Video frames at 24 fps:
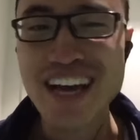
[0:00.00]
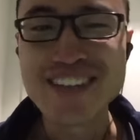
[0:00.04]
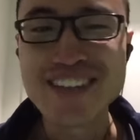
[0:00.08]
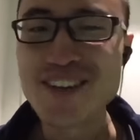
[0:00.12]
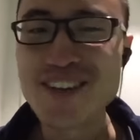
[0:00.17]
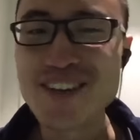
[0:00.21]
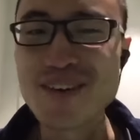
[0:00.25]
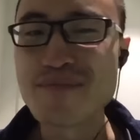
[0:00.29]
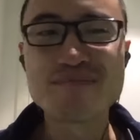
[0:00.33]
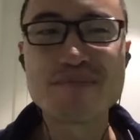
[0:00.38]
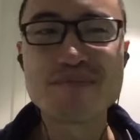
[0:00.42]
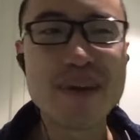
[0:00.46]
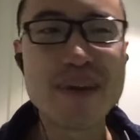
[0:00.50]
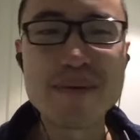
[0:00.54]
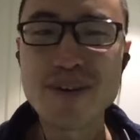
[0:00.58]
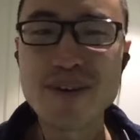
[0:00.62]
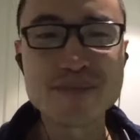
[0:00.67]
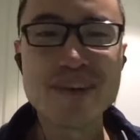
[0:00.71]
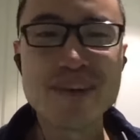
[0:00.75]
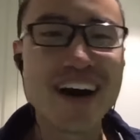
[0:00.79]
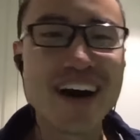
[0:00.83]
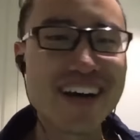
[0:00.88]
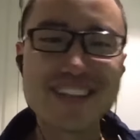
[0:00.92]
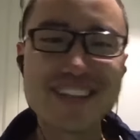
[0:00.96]
I know
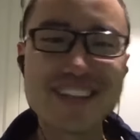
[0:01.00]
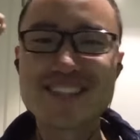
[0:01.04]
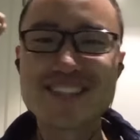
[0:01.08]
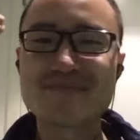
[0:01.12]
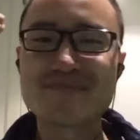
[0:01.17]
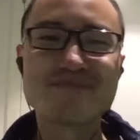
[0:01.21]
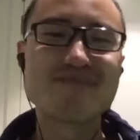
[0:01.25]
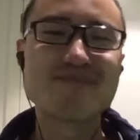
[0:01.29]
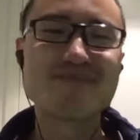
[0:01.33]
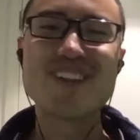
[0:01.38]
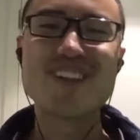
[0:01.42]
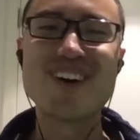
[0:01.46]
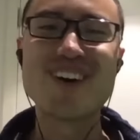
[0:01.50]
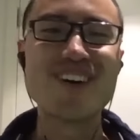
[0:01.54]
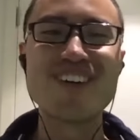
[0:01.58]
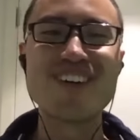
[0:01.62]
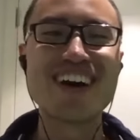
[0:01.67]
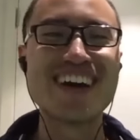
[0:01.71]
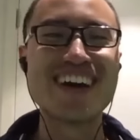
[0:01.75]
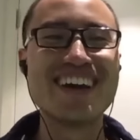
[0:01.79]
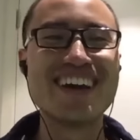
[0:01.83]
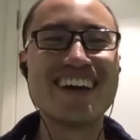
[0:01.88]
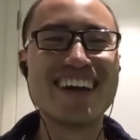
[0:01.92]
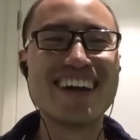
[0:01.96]
people's mind just blown
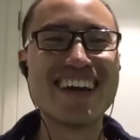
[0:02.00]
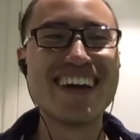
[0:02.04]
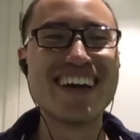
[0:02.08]
away.